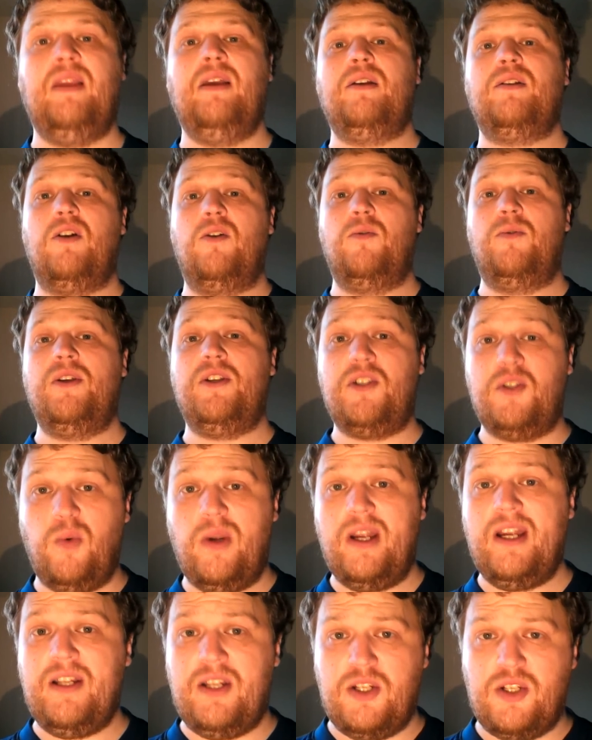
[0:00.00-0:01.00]
So this
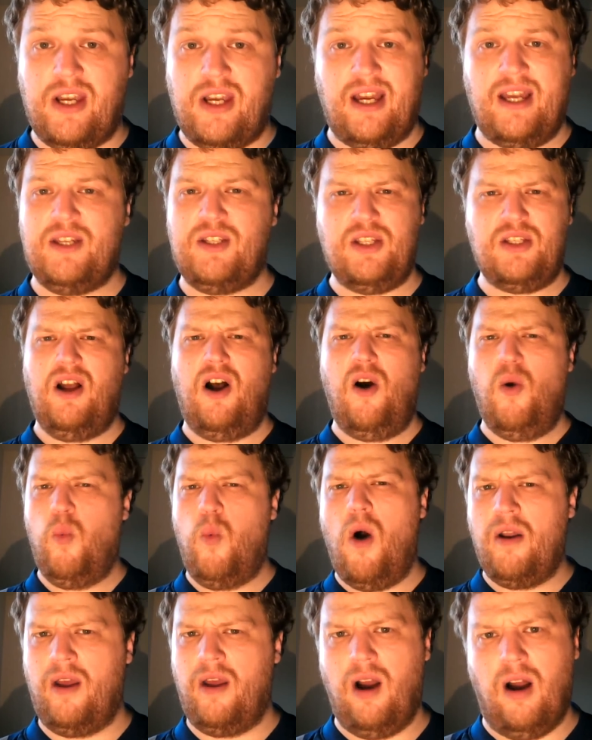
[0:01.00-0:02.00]
Swedish case is not a
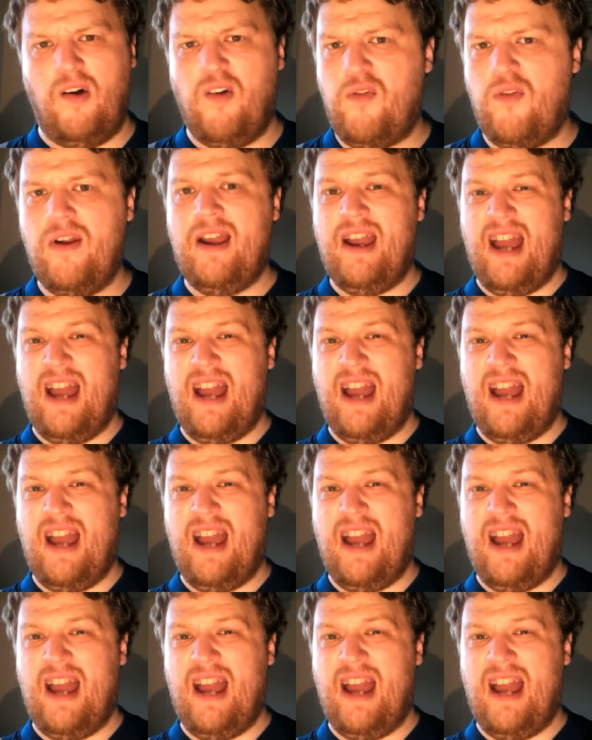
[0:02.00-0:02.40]
one off.